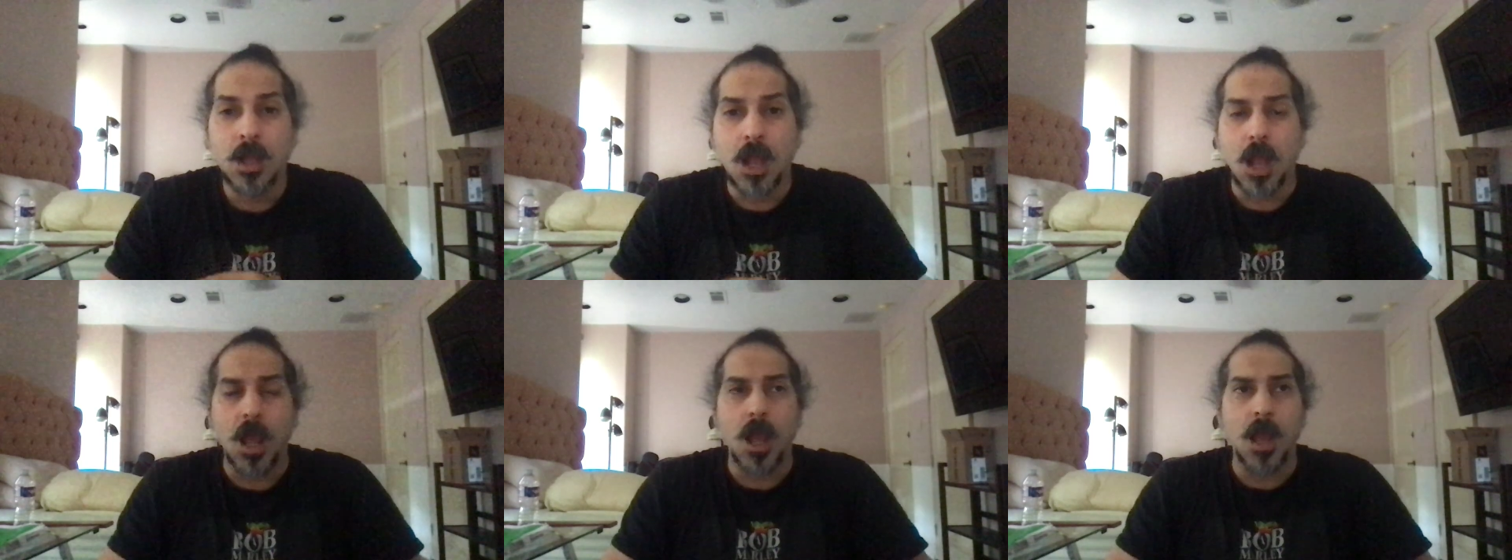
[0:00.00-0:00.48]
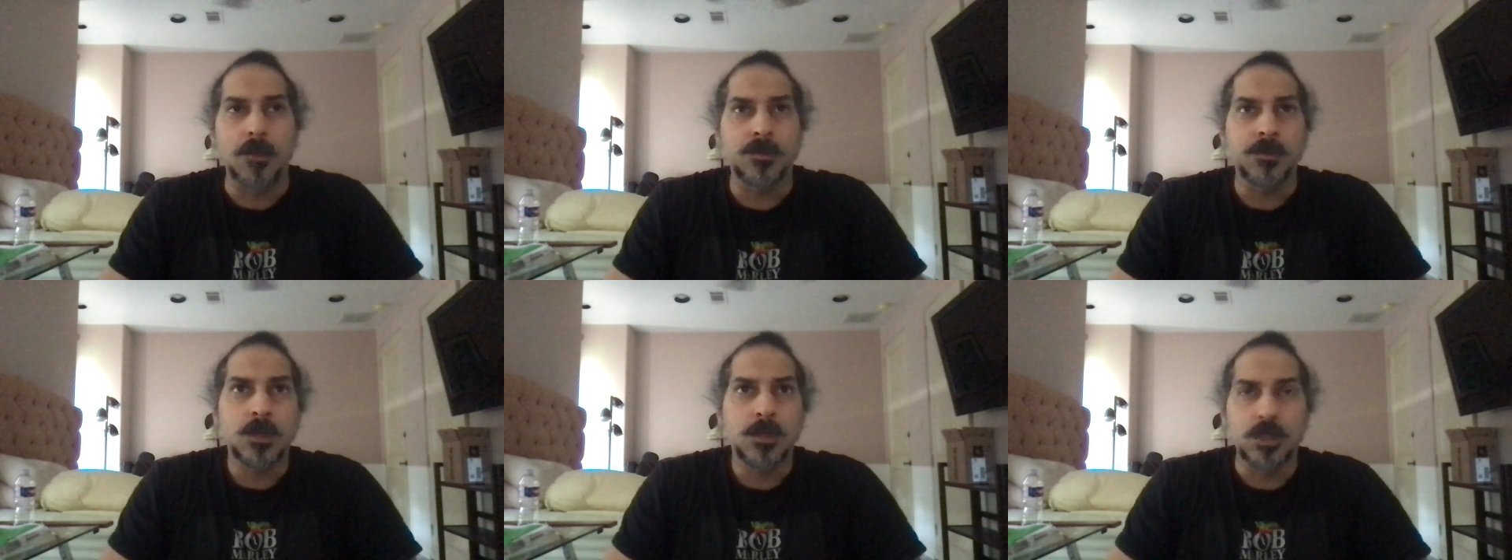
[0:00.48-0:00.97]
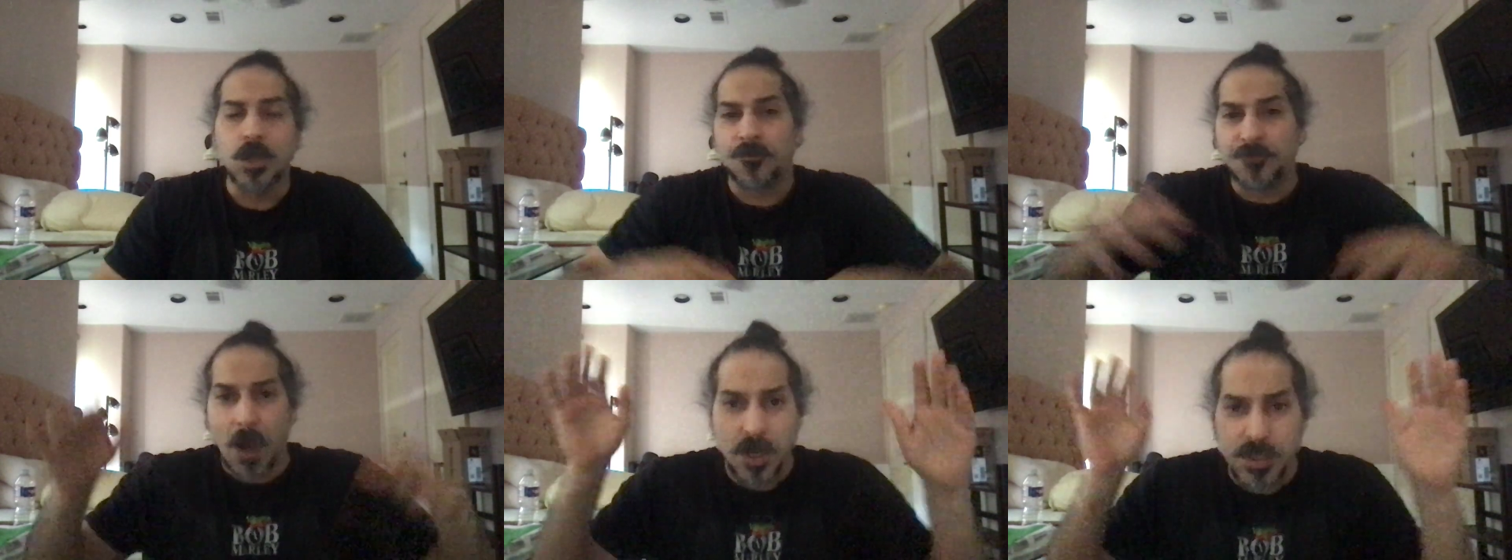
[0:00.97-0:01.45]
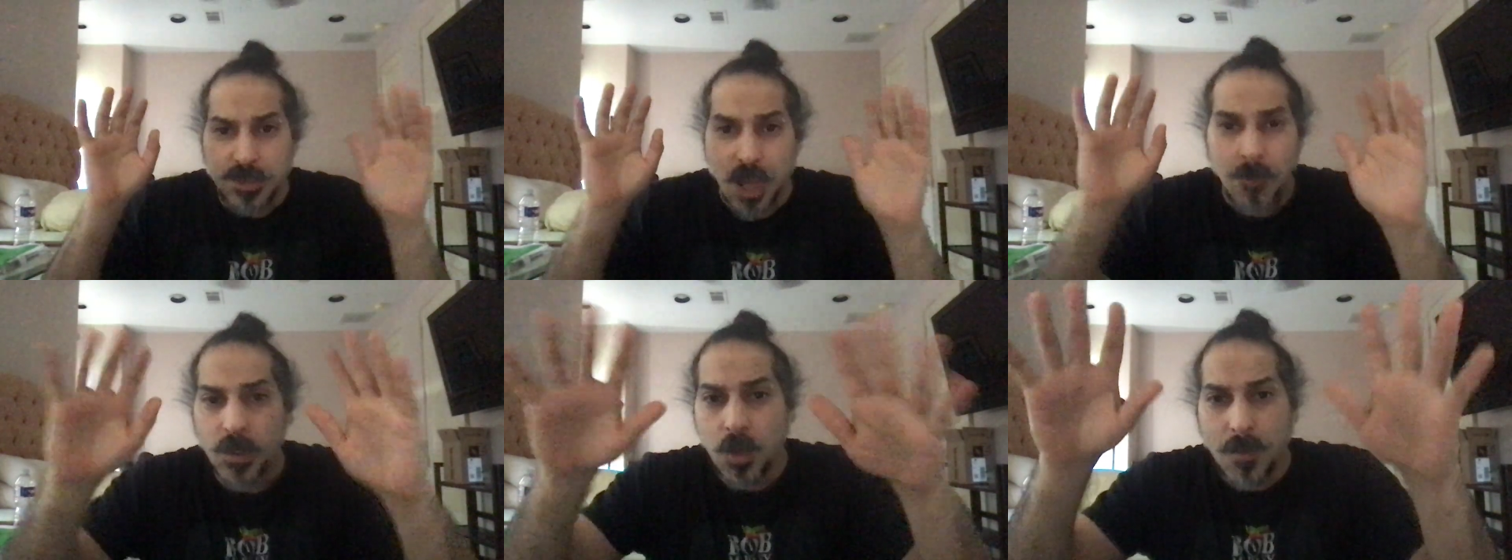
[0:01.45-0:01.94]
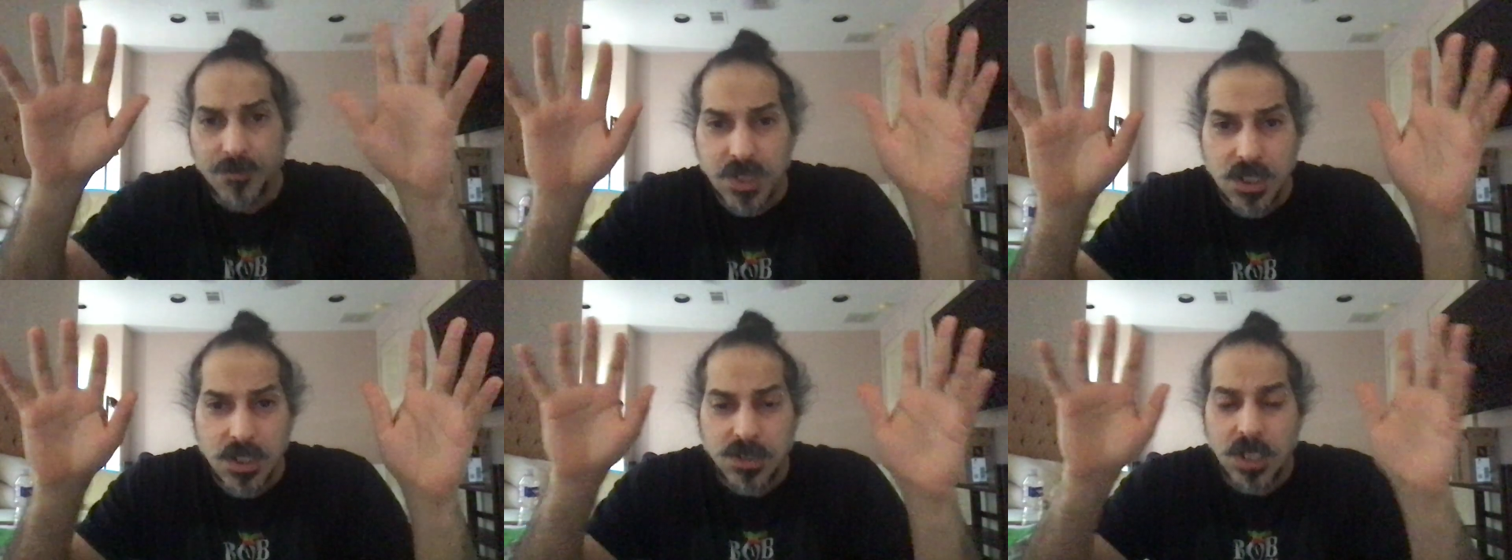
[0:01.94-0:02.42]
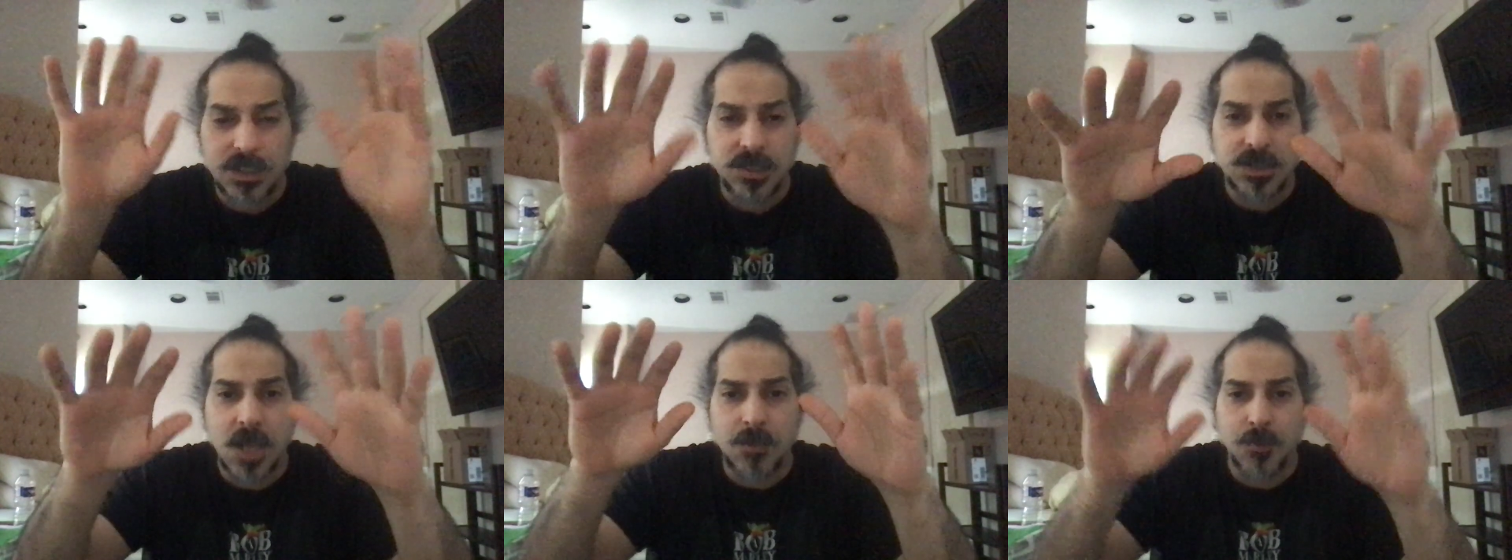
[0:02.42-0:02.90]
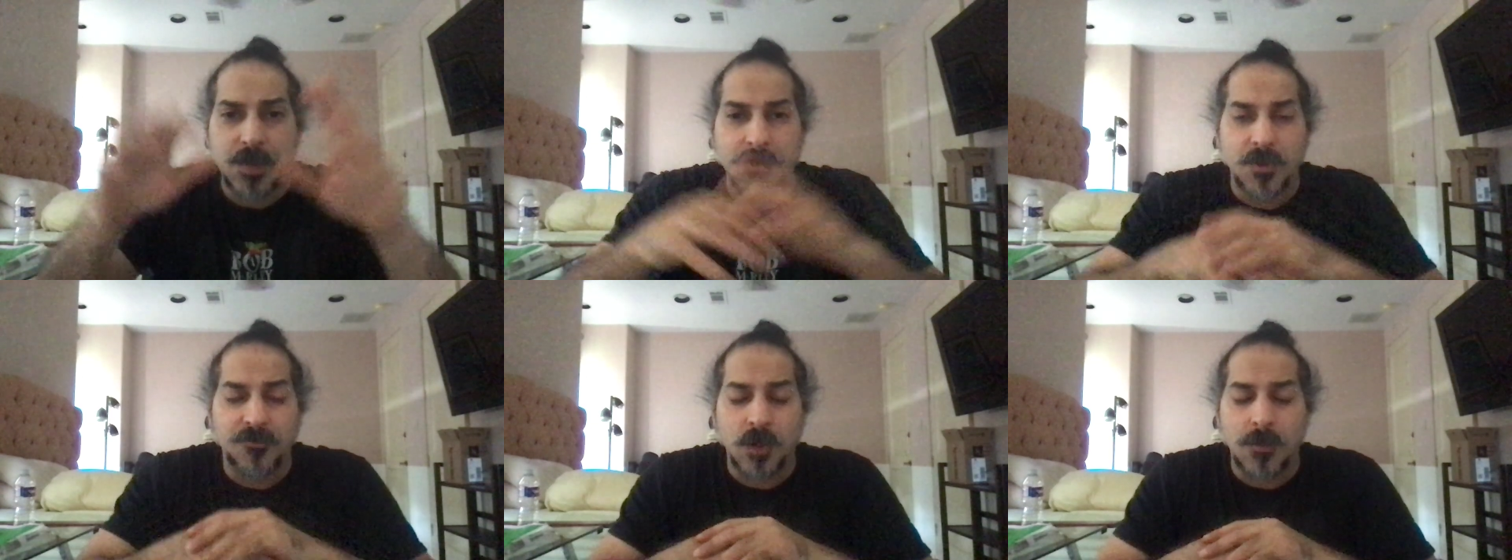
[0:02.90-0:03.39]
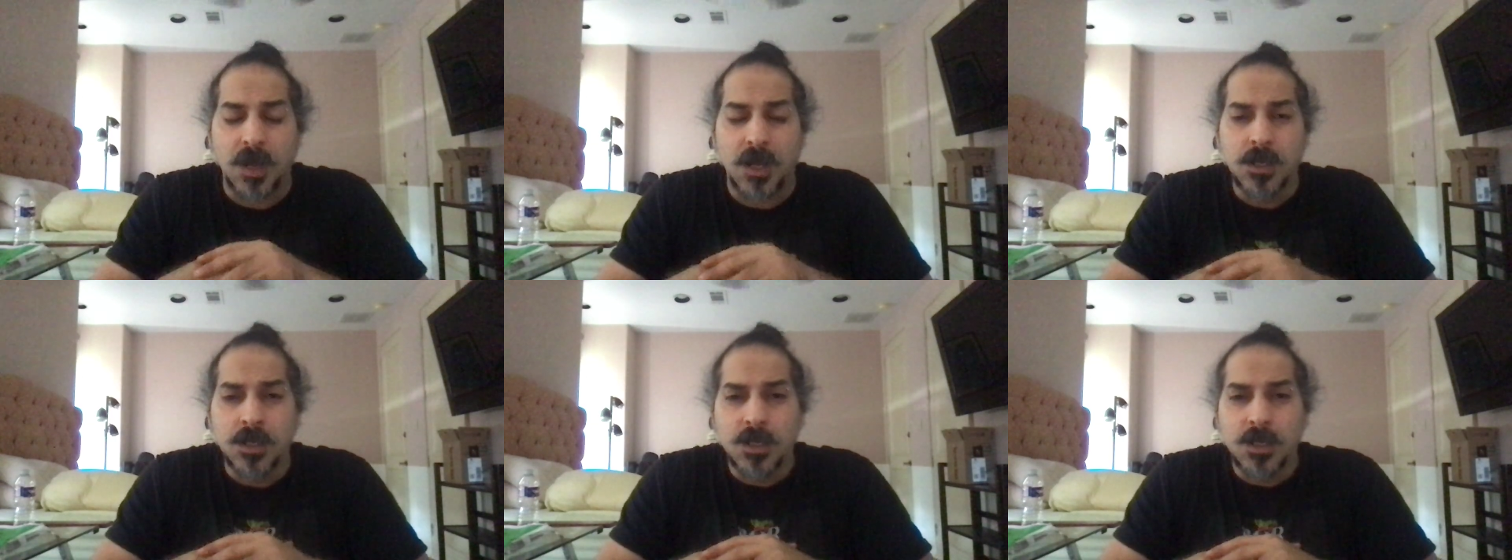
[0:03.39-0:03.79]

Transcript: and you know firing WMDs at disabled people from a